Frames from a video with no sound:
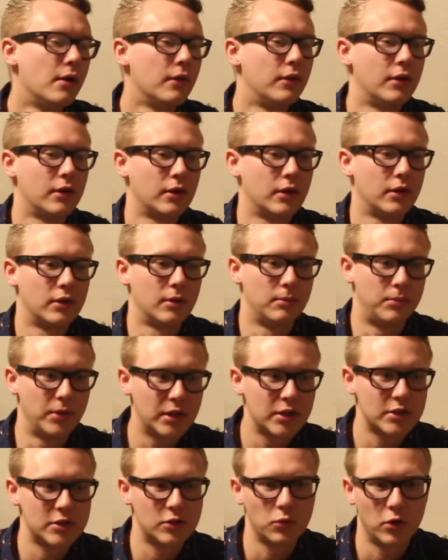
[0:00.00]
the
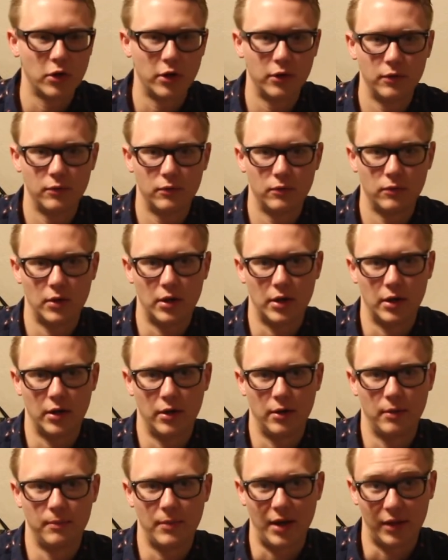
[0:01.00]
biggest one,
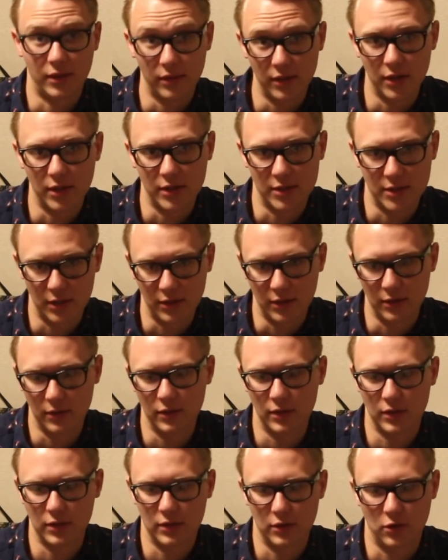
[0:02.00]
I think, is that
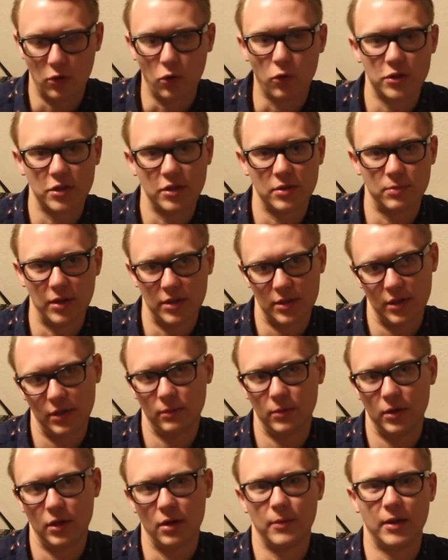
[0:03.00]
the course is basically
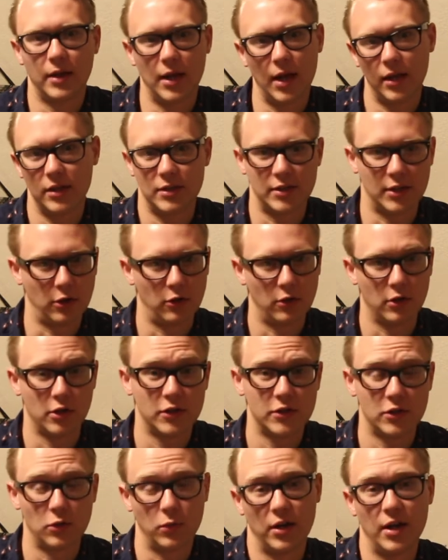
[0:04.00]
becoming
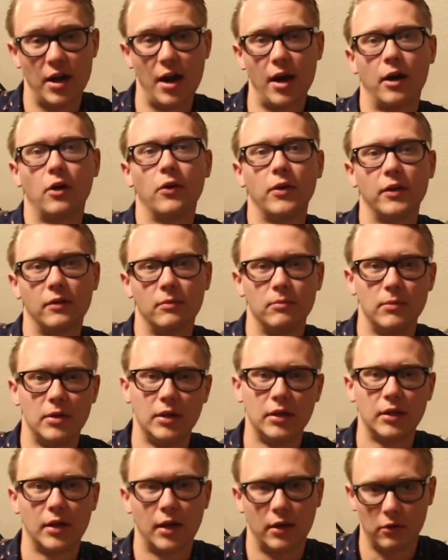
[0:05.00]
asynchronous. So we're not going to
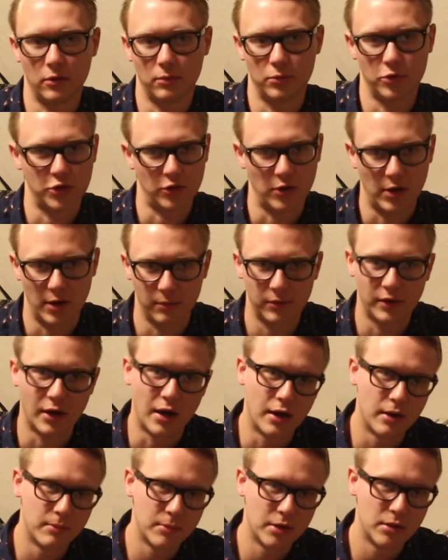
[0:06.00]
meet at our prescribed
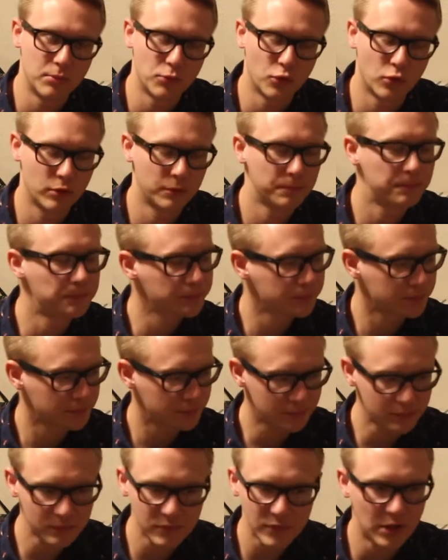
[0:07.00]
time anymore.
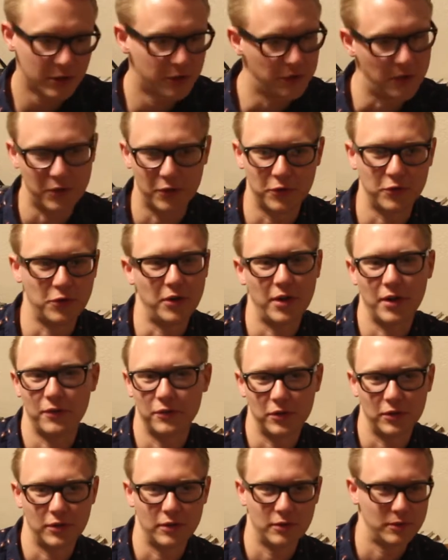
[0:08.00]
You either don't
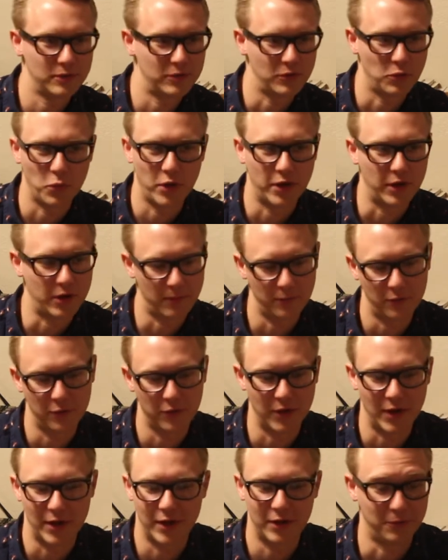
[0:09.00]
have to wake up for
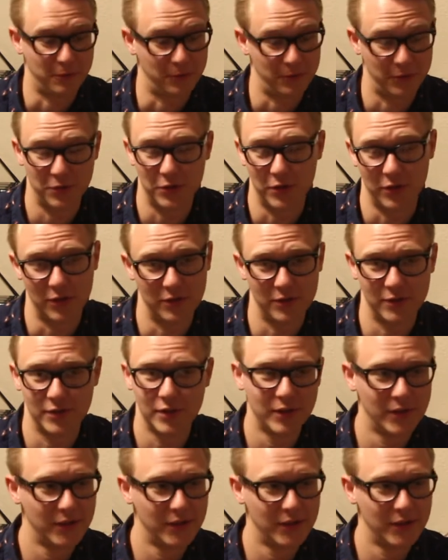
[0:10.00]
that, or you can